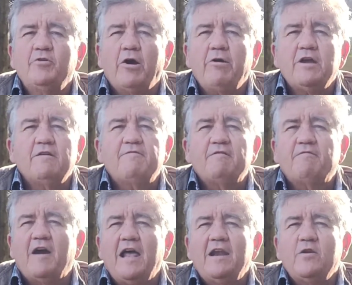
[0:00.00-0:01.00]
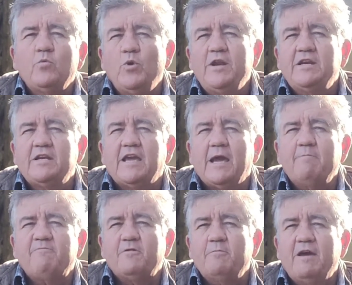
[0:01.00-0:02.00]
blowing of a violent wind
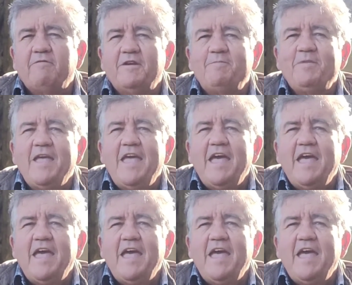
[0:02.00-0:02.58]
came from heaven